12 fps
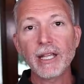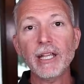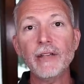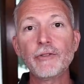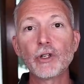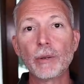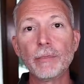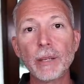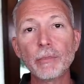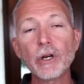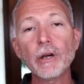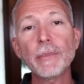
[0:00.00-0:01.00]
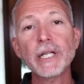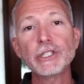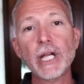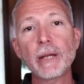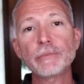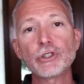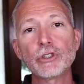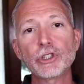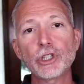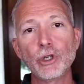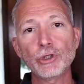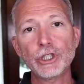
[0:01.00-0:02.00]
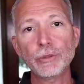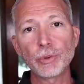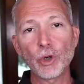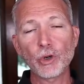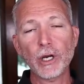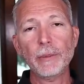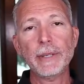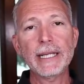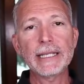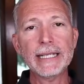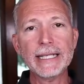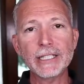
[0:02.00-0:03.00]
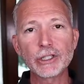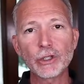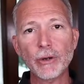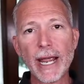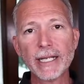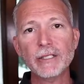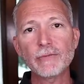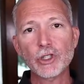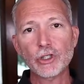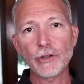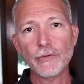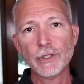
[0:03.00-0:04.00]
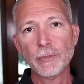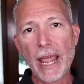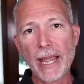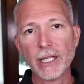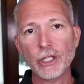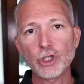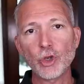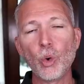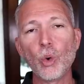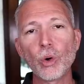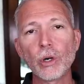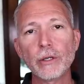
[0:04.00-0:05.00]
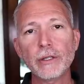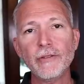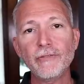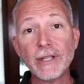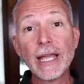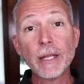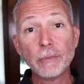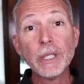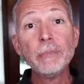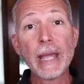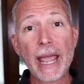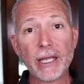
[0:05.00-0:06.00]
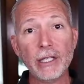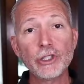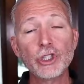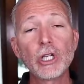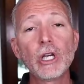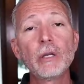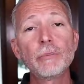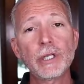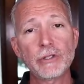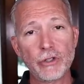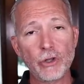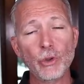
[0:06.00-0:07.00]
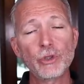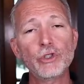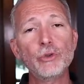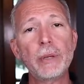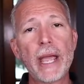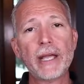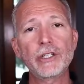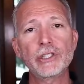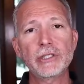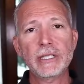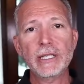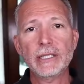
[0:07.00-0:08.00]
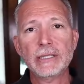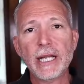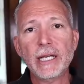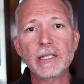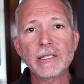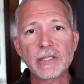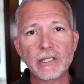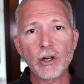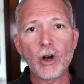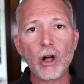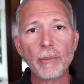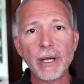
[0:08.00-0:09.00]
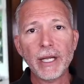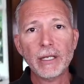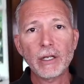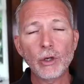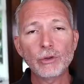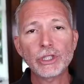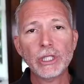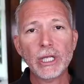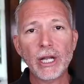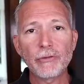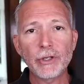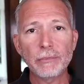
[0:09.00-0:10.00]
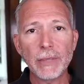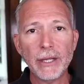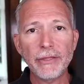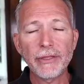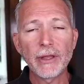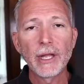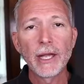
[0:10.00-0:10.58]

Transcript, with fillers: If you're a member of my job search coaching program on the interactive service package or the V I P package, because those two packages get attendance at all my coaching every month,